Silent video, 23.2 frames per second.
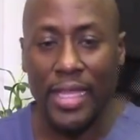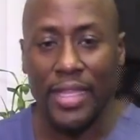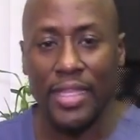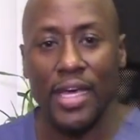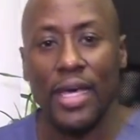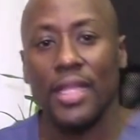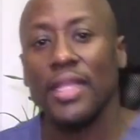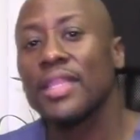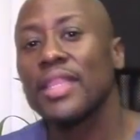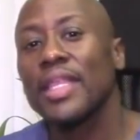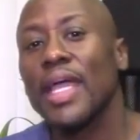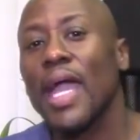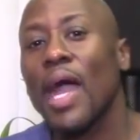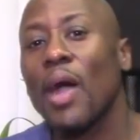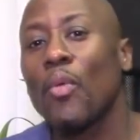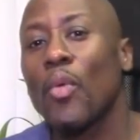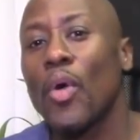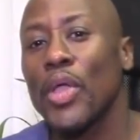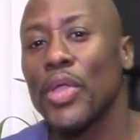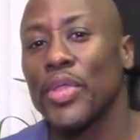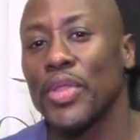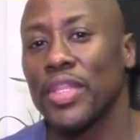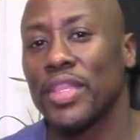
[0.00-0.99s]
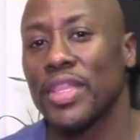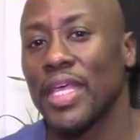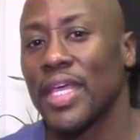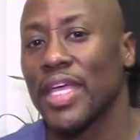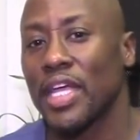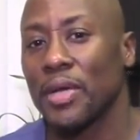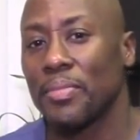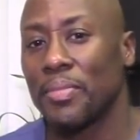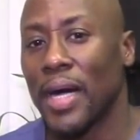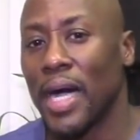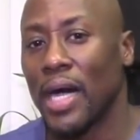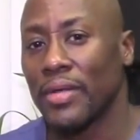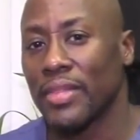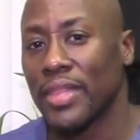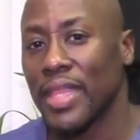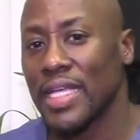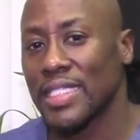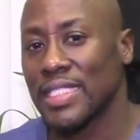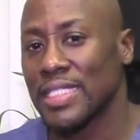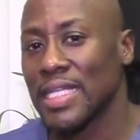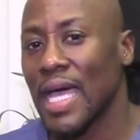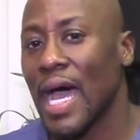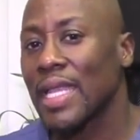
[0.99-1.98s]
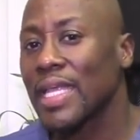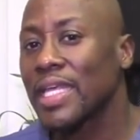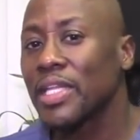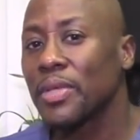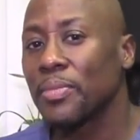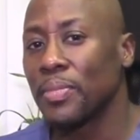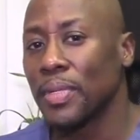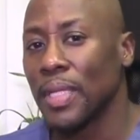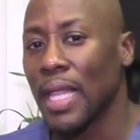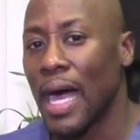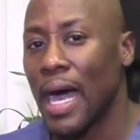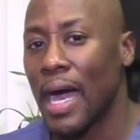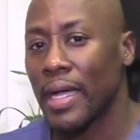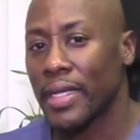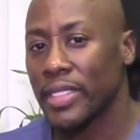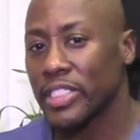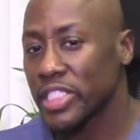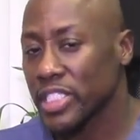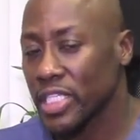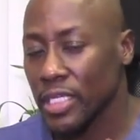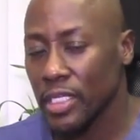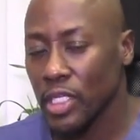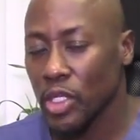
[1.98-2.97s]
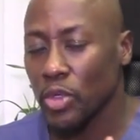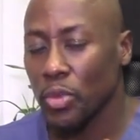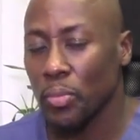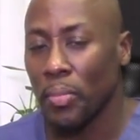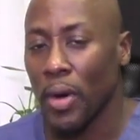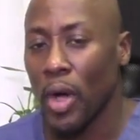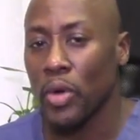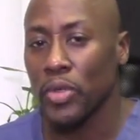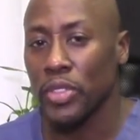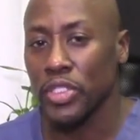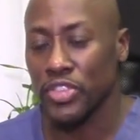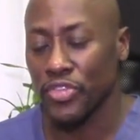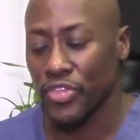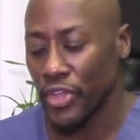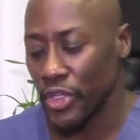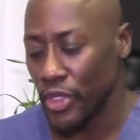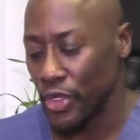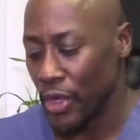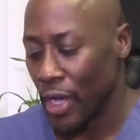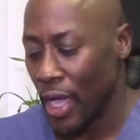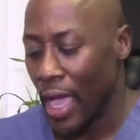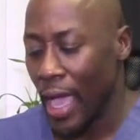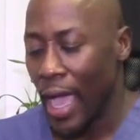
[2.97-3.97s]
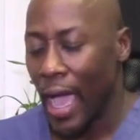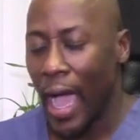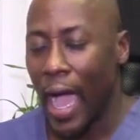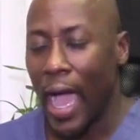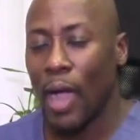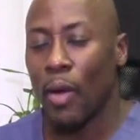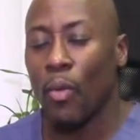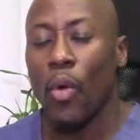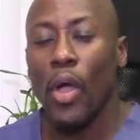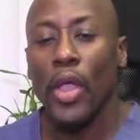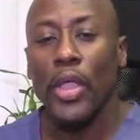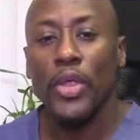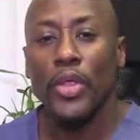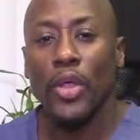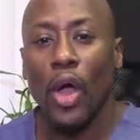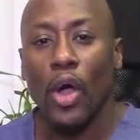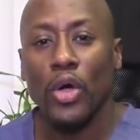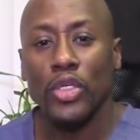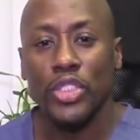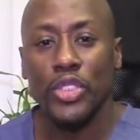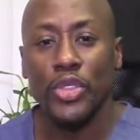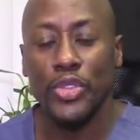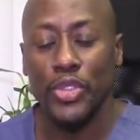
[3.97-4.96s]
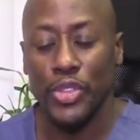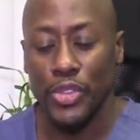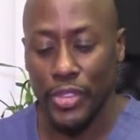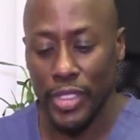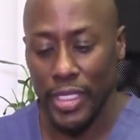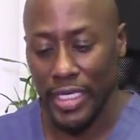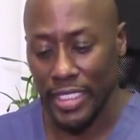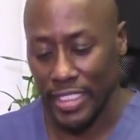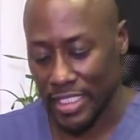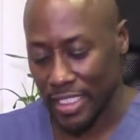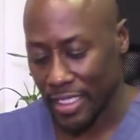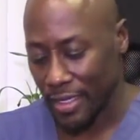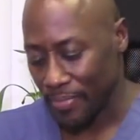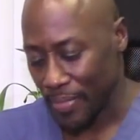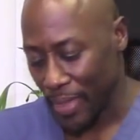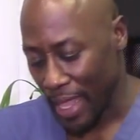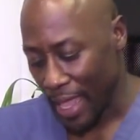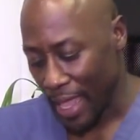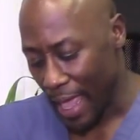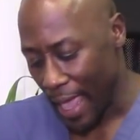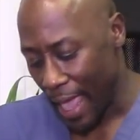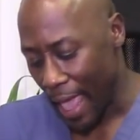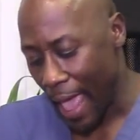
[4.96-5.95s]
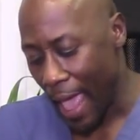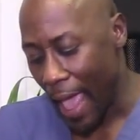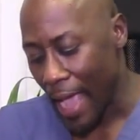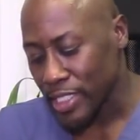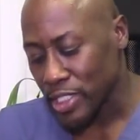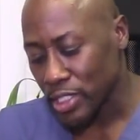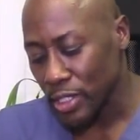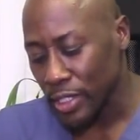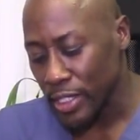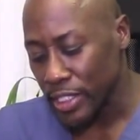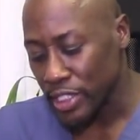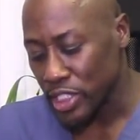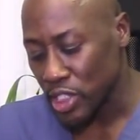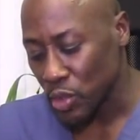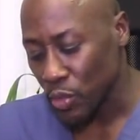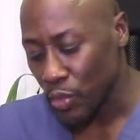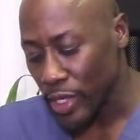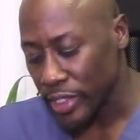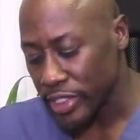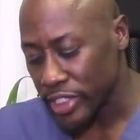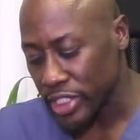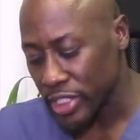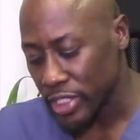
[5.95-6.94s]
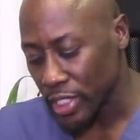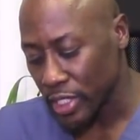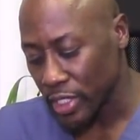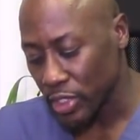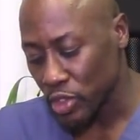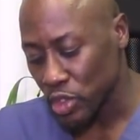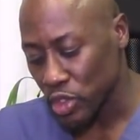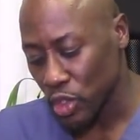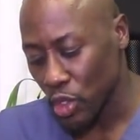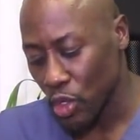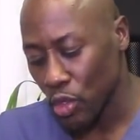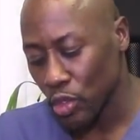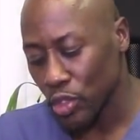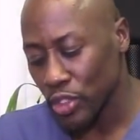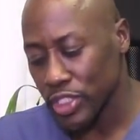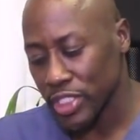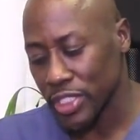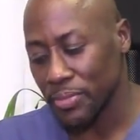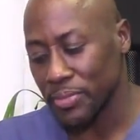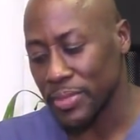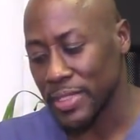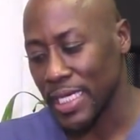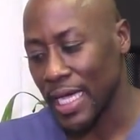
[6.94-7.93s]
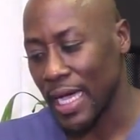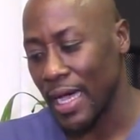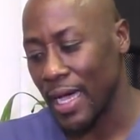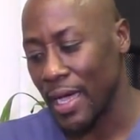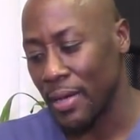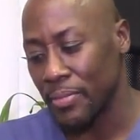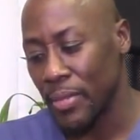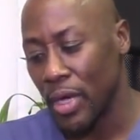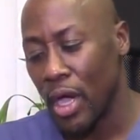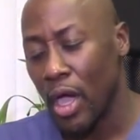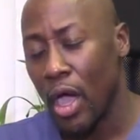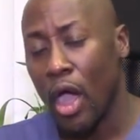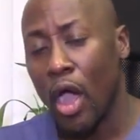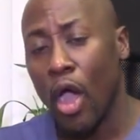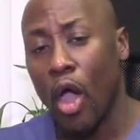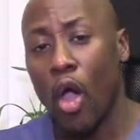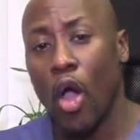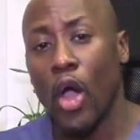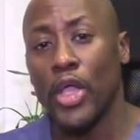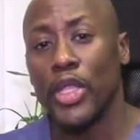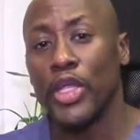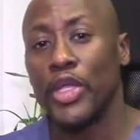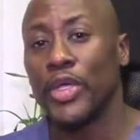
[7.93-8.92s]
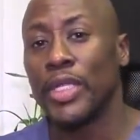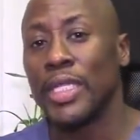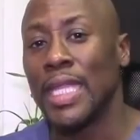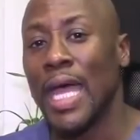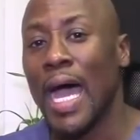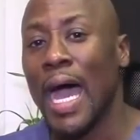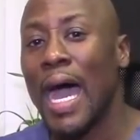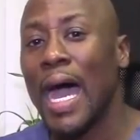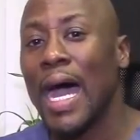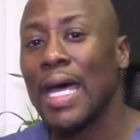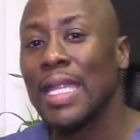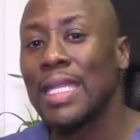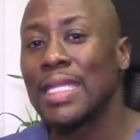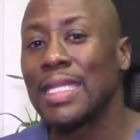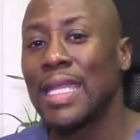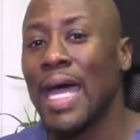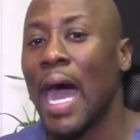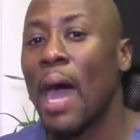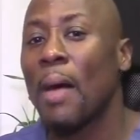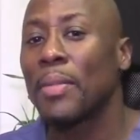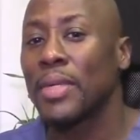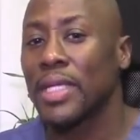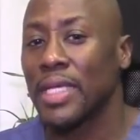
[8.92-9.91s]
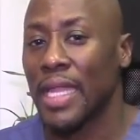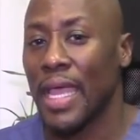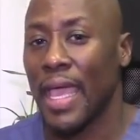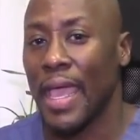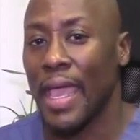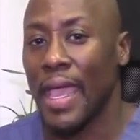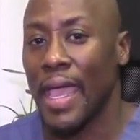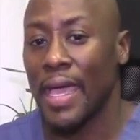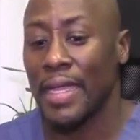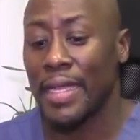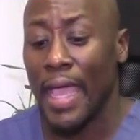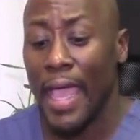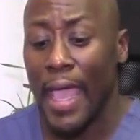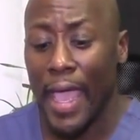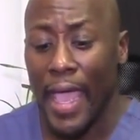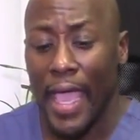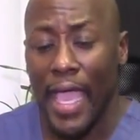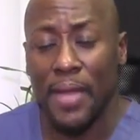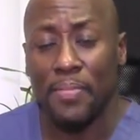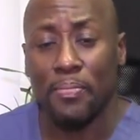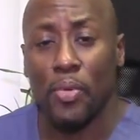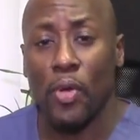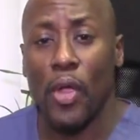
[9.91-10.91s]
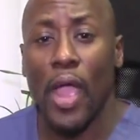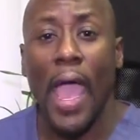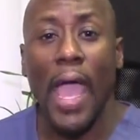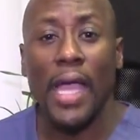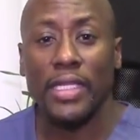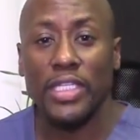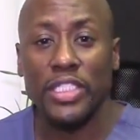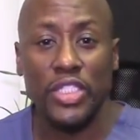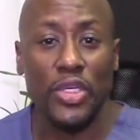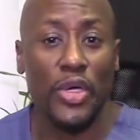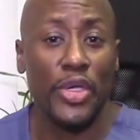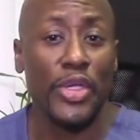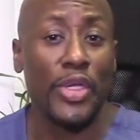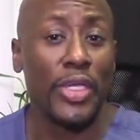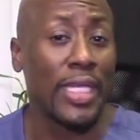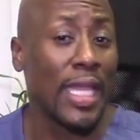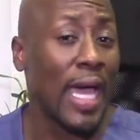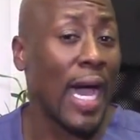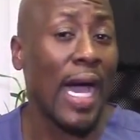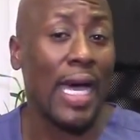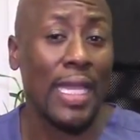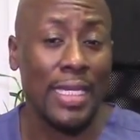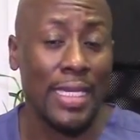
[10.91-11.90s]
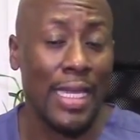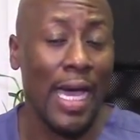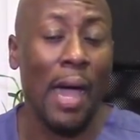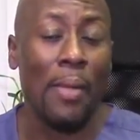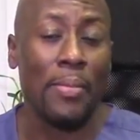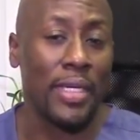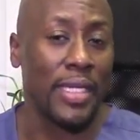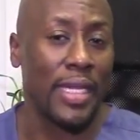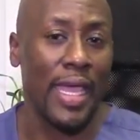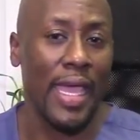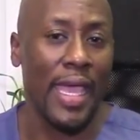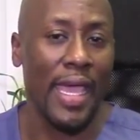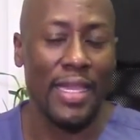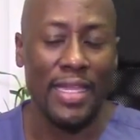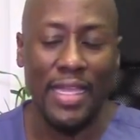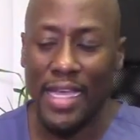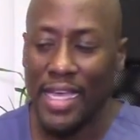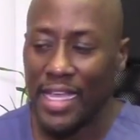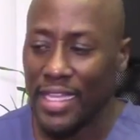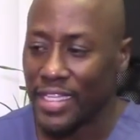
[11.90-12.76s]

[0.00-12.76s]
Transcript: The other thing I want you to think about that's not in the blog, just a little bonus for you, I want you to also do this. Actually switch the controller sometime on your non-dominant hand and practice on your non-dominant hand.